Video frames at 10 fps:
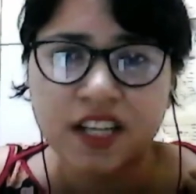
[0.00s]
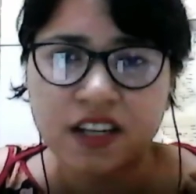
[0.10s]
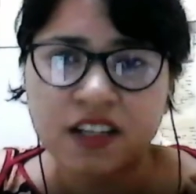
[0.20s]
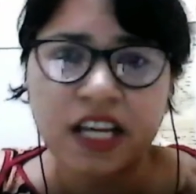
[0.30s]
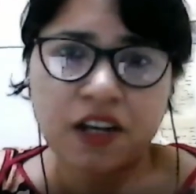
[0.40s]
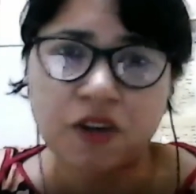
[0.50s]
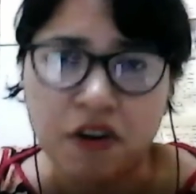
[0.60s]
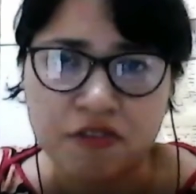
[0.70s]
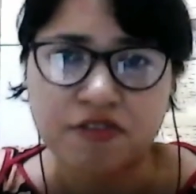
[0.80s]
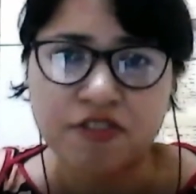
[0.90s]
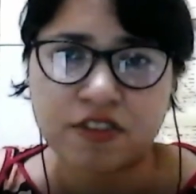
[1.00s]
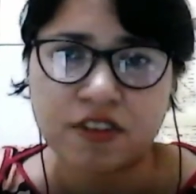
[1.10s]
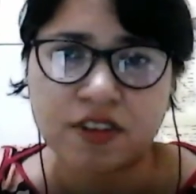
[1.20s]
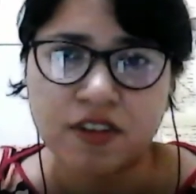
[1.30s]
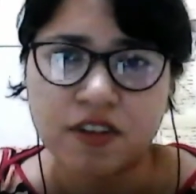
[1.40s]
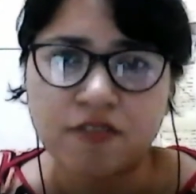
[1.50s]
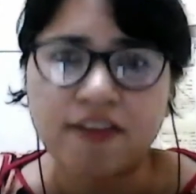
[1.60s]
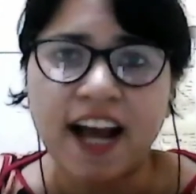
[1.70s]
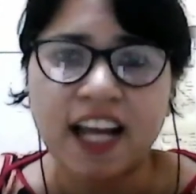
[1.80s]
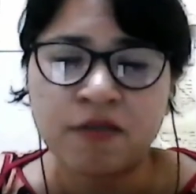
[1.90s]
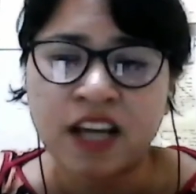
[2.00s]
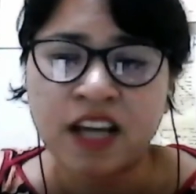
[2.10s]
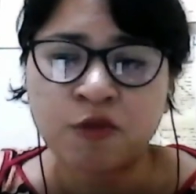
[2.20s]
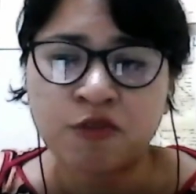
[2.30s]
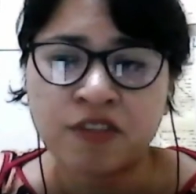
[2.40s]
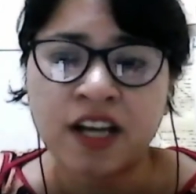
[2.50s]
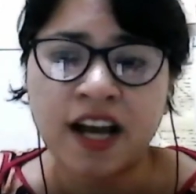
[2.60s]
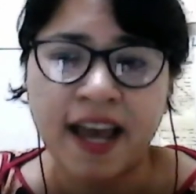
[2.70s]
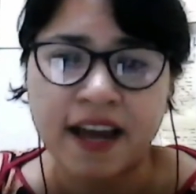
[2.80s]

care of while we are moving ahead.